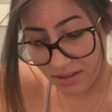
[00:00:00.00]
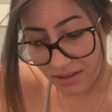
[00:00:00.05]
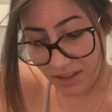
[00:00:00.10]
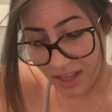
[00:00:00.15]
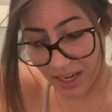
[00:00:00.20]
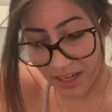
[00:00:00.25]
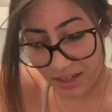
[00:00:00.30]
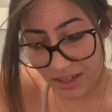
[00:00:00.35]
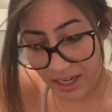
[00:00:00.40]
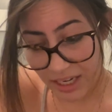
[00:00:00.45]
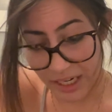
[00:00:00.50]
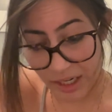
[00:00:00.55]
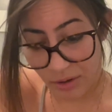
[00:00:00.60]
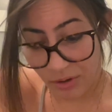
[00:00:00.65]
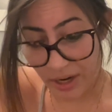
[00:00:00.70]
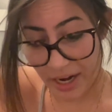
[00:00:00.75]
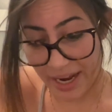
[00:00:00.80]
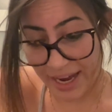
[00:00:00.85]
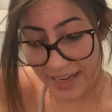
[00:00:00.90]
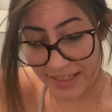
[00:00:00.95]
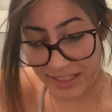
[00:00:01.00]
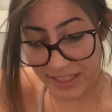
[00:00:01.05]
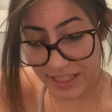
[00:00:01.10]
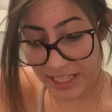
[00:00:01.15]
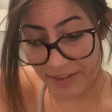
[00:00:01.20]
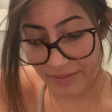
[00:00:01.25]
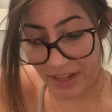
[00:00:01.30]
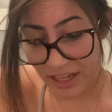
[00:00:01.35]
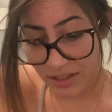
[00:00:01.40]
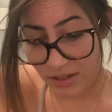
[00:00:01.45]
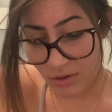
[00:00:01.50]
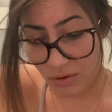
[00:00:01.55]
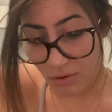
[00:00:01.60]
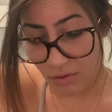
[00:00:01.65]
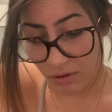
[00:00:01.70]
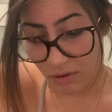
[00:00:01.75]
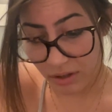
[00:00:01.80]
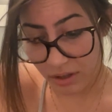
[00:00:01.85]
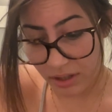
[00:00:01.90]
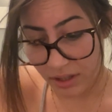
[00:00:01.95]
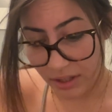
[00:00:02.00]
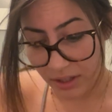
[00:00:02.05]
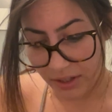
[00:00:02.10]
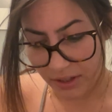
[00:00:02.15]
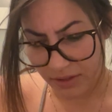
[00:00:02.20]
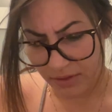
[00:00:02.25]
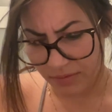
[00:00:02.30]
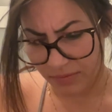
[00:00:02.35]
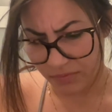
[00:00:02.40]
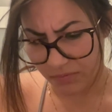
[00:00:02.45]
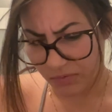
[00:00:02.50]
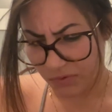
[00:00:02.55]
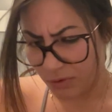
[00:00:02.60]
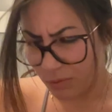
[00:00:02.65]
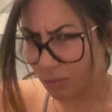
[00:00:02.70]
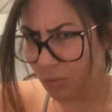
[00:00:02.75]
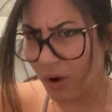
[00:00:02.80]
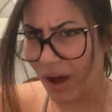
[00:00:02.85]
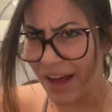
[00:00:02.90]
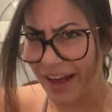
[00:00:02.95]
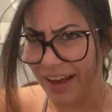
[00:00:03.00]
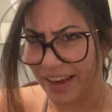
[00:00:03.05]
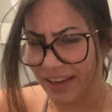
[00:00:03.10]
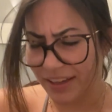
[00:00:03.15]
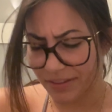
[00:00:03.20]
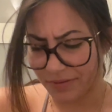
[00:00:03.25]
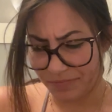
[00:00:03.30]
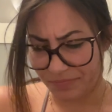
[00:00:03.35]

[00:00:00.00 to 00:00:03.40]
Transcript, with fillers: Then Nico and I had to leave that school. Why?